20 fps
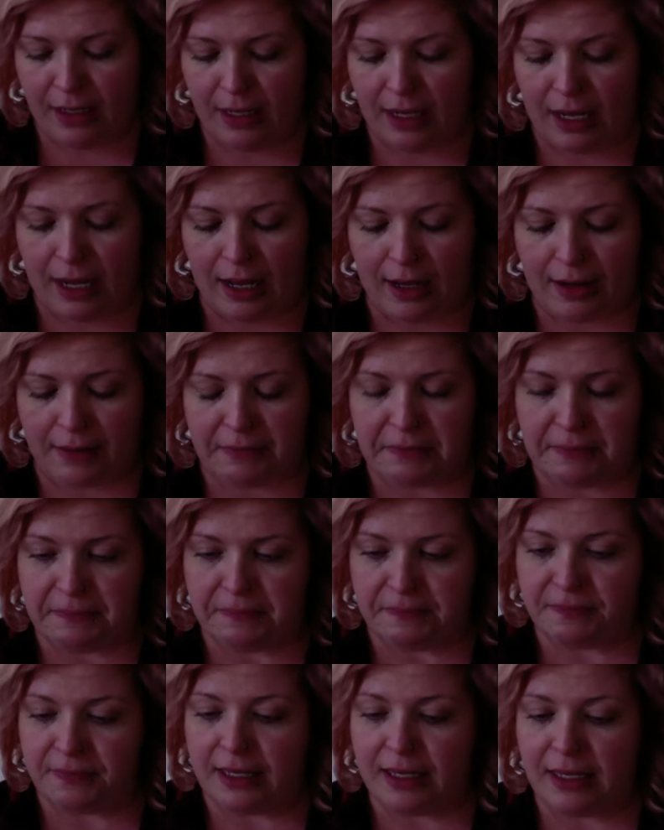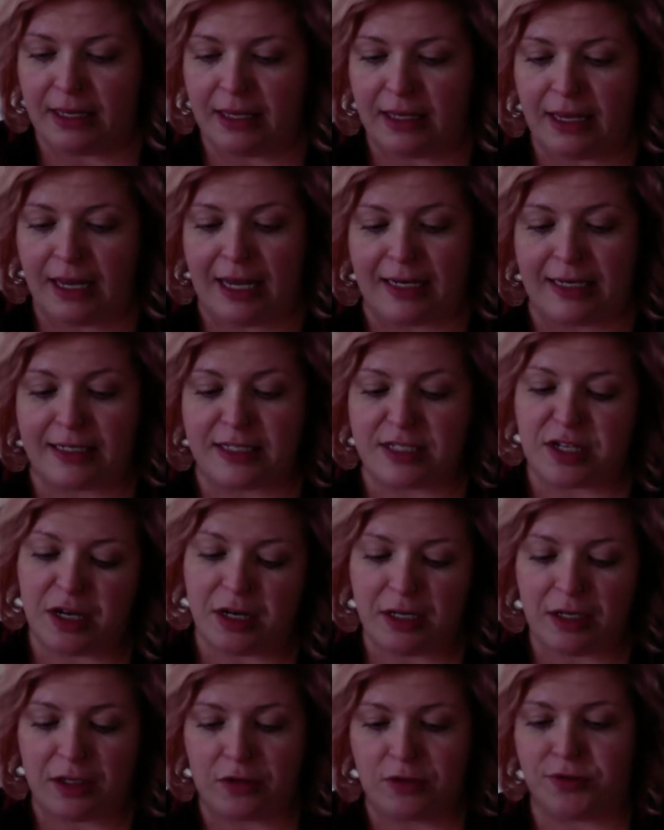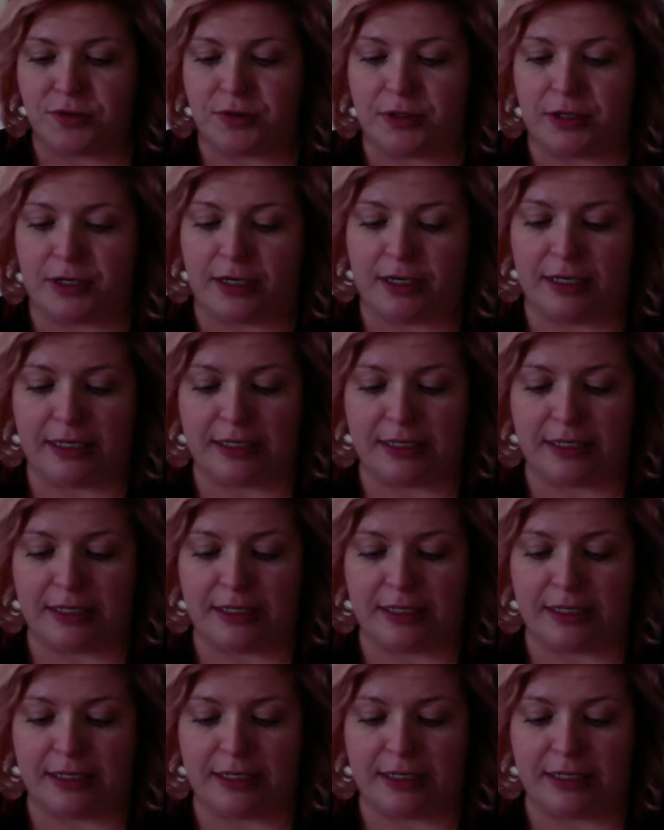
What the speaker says: And it's not a huge order.